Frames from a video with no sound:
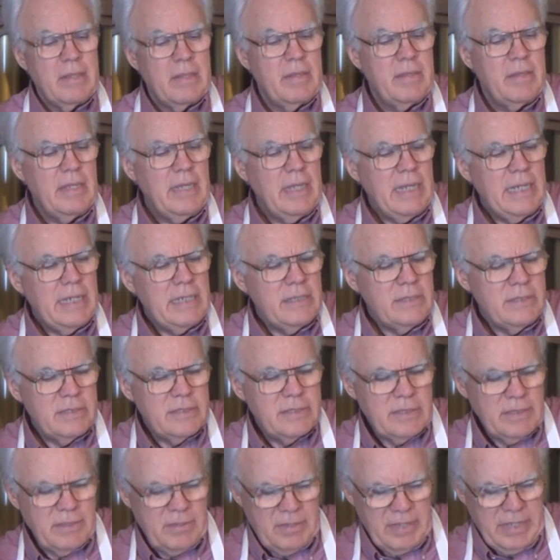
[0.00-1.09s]

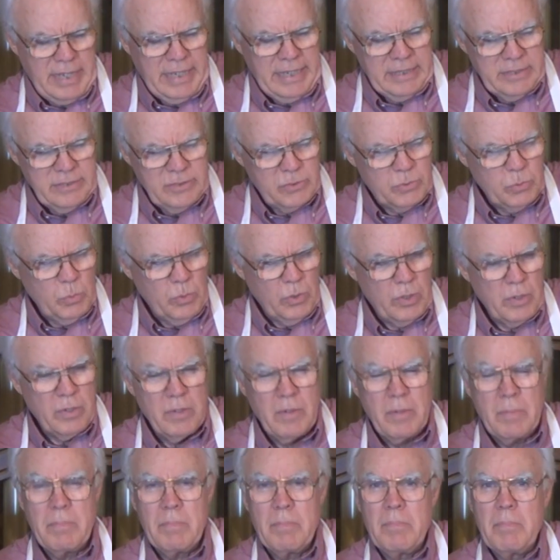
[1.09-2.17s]
These things
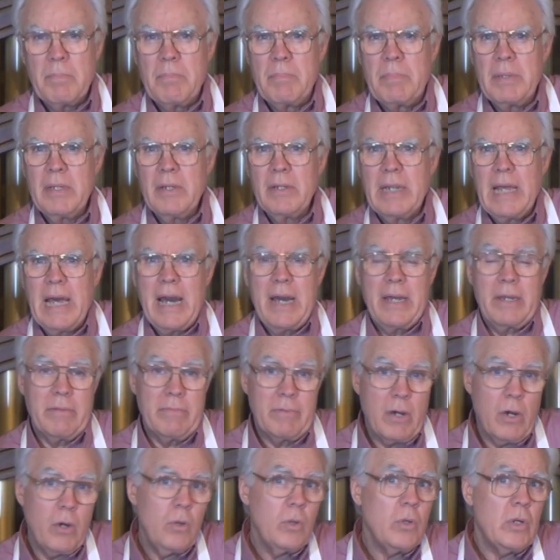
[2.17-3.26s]
were built out
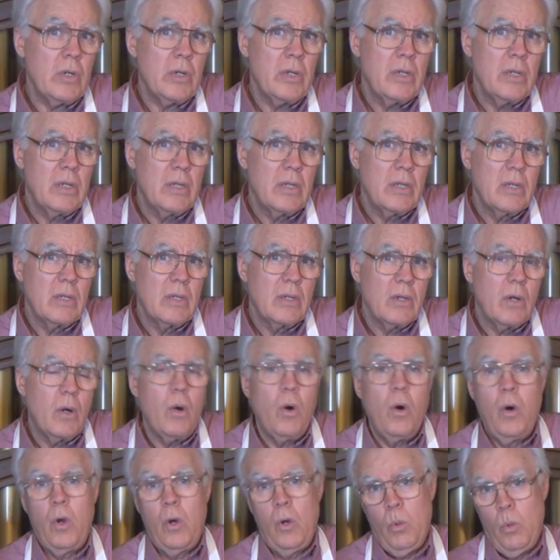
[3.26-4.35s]
of oak
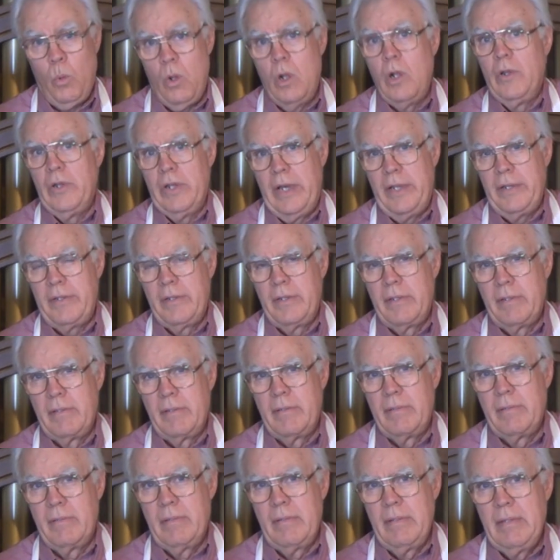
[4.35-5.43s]
or walnut.
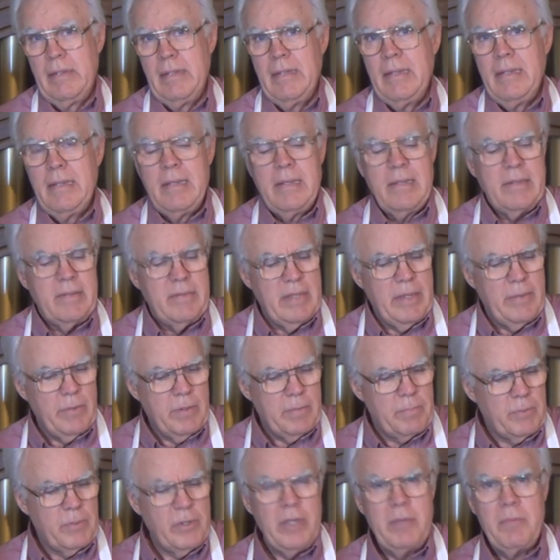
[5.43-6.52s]
They
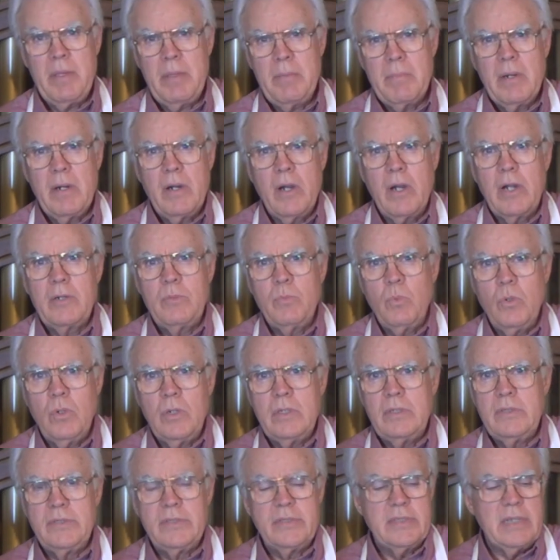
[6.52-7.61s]
were premium
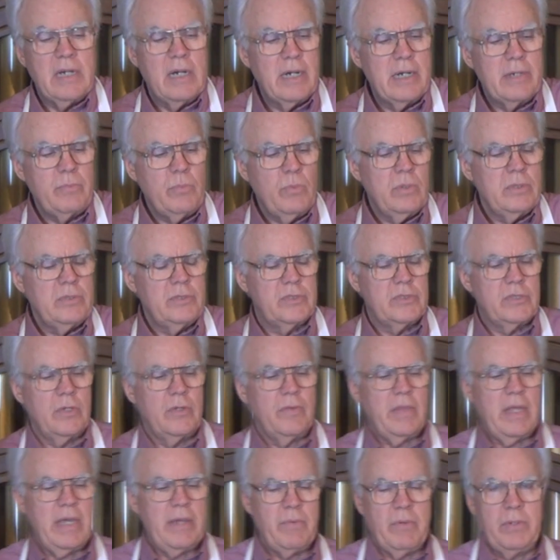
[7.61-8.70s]
hardwoods,
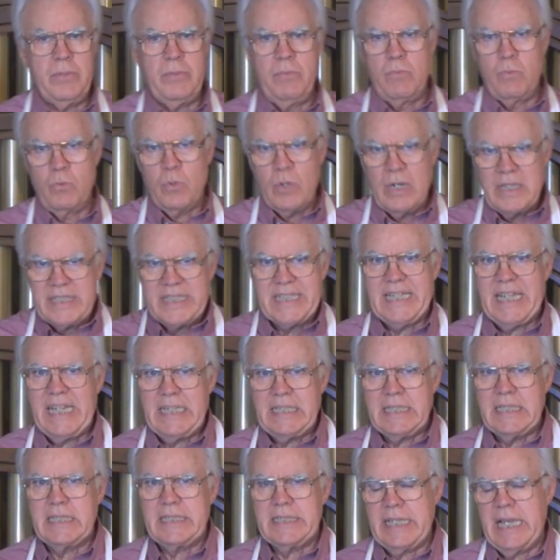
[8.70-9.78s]
so they would
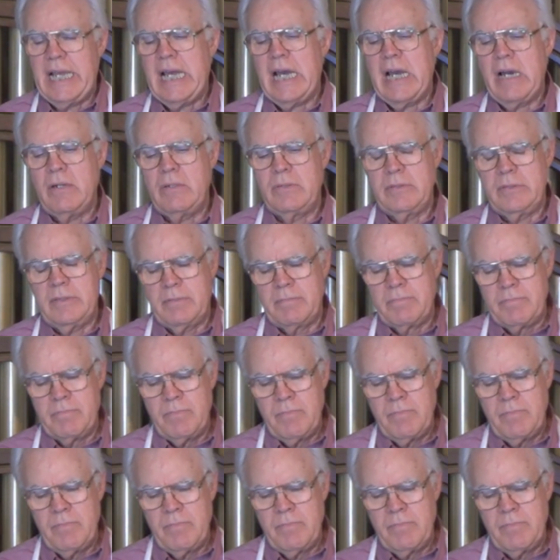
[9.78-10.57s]
resonate the sound.